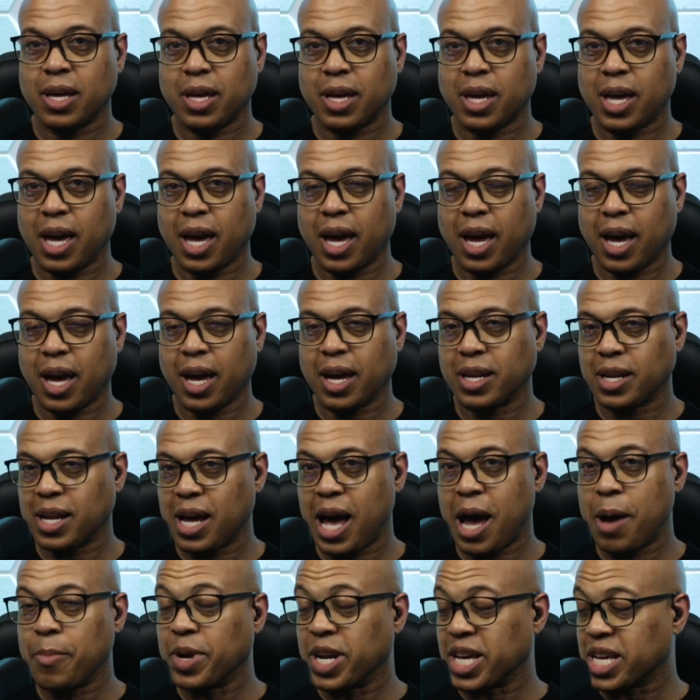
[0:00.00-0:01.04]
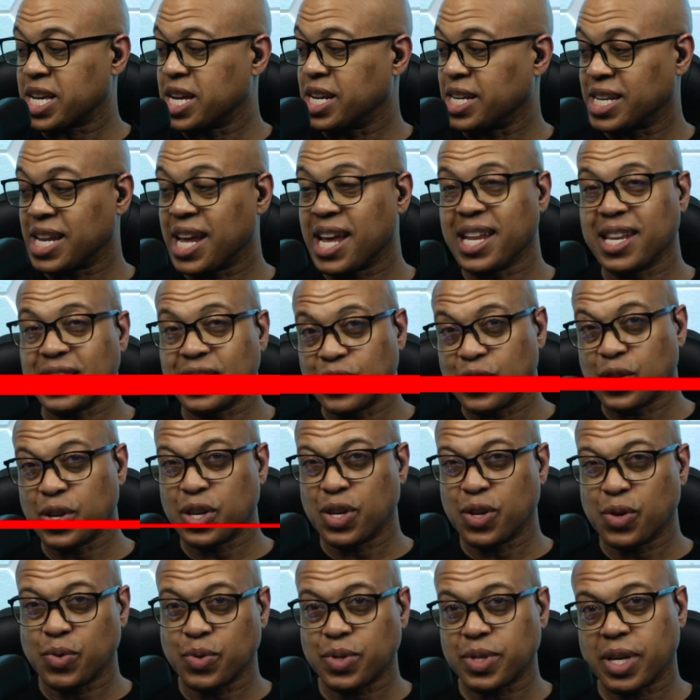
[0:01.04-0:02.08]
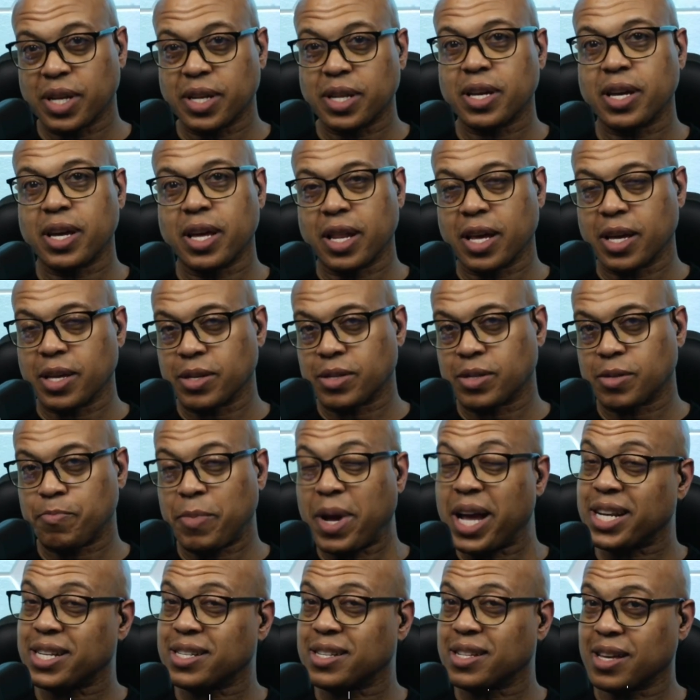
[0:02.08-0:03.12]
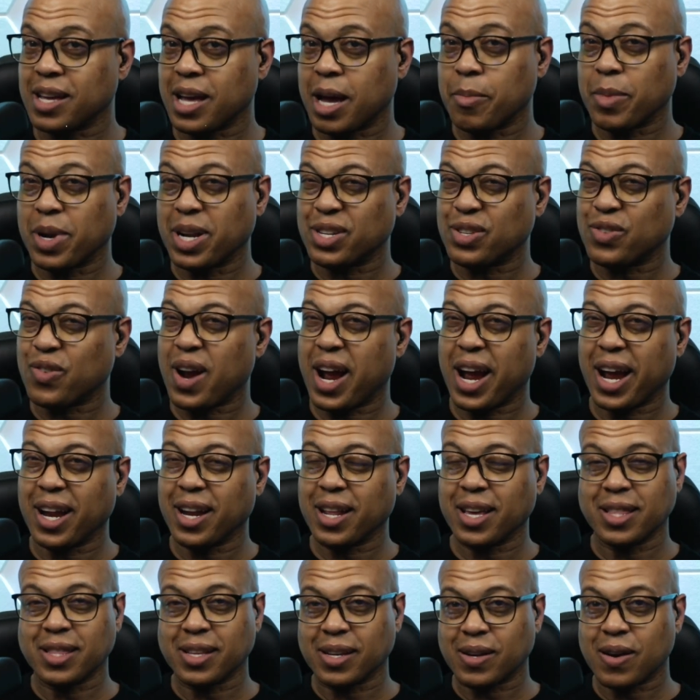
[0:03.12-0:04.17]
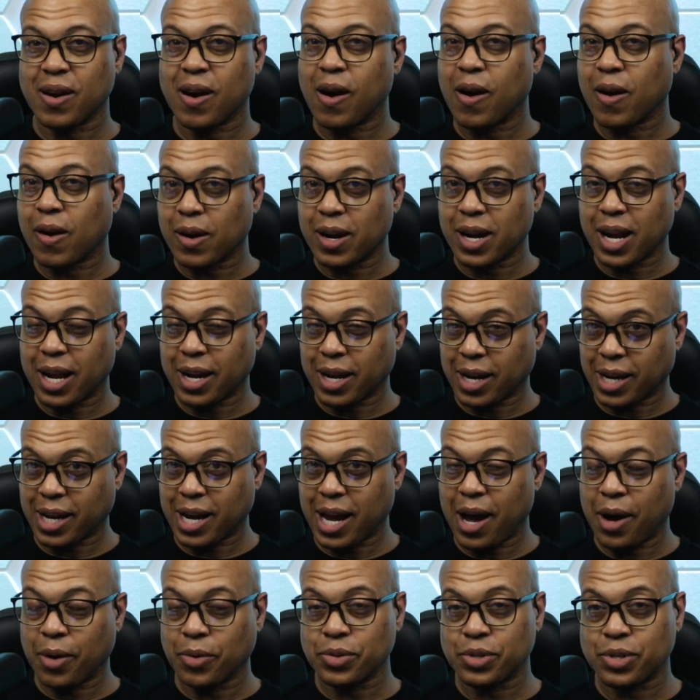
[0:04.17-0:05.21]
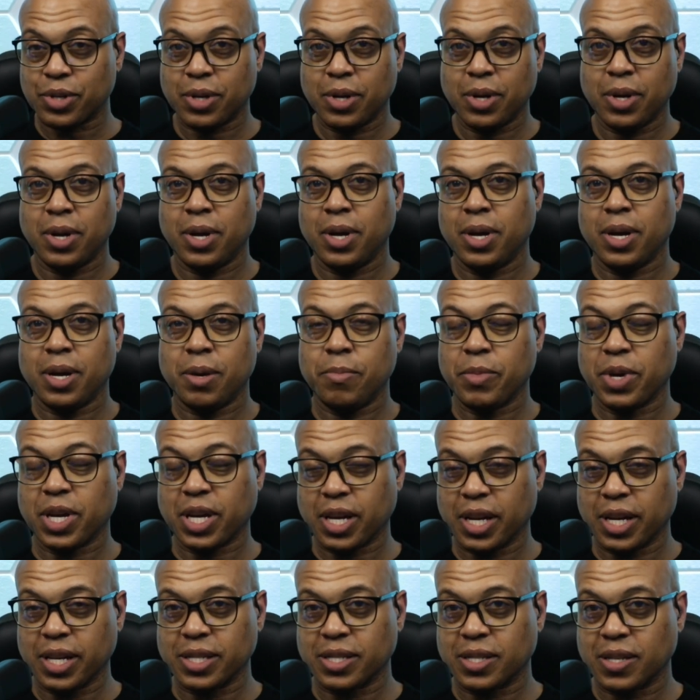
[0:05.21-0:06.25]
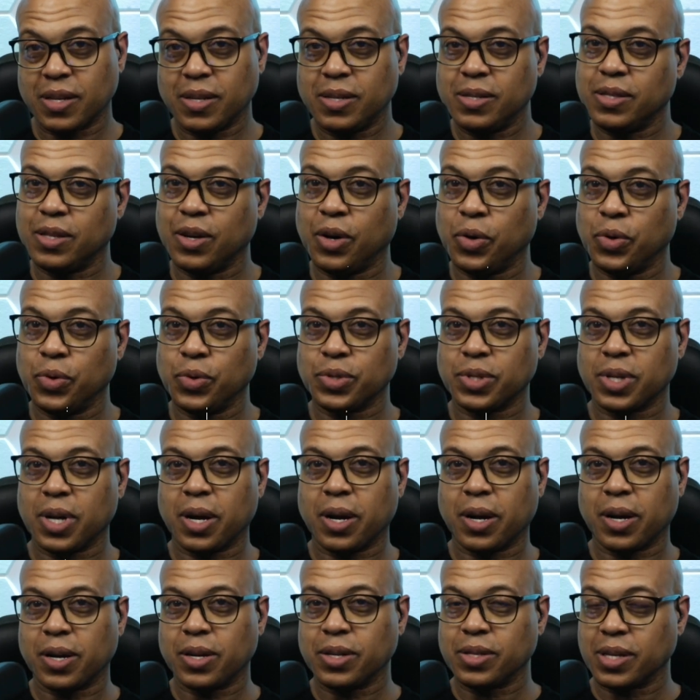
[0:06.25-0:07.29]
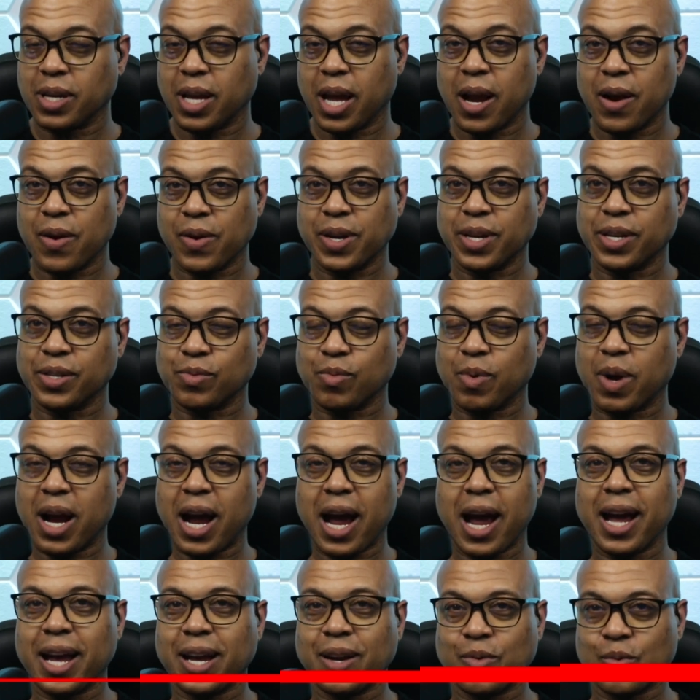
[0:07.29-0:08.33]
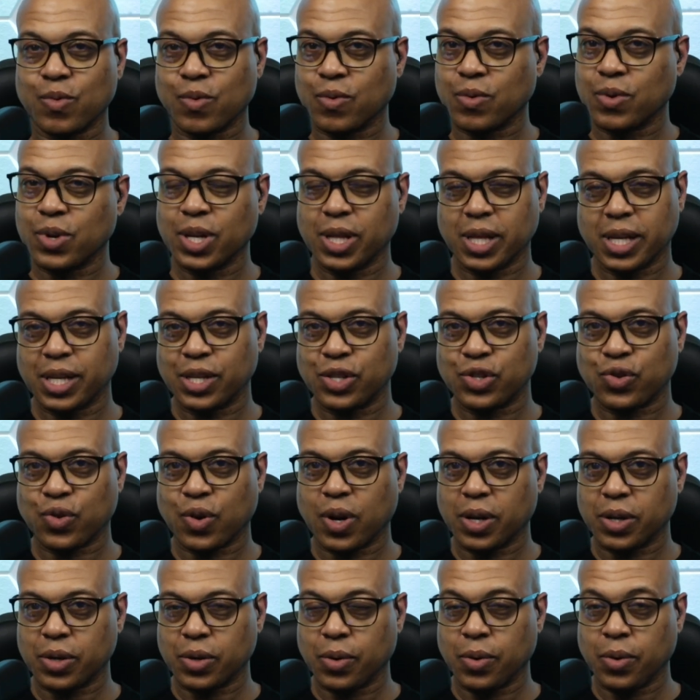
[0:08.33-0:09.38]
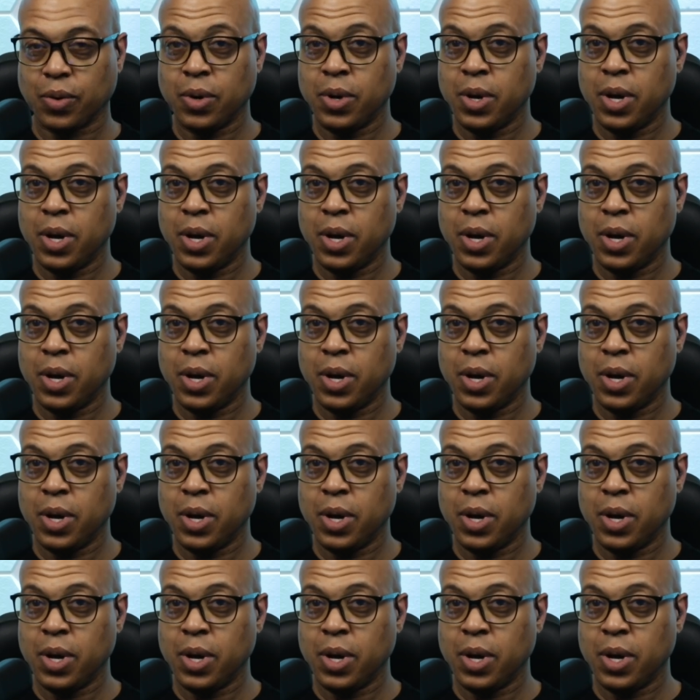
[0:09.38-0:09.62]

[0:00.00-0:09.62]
and I'm going to continue to use it, and especially I'm going to try it in the car and on the couch, because those are the areas where I really struggle